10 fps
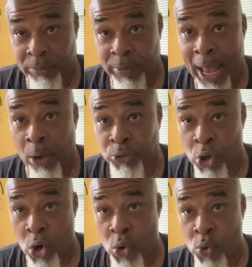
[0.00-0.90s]

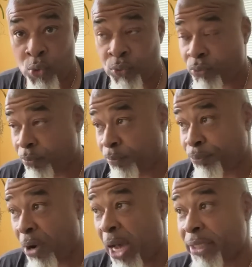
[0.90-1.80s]
household
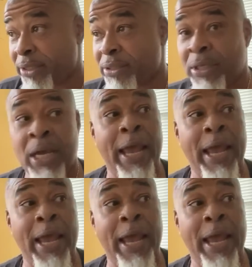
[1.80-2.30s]
products.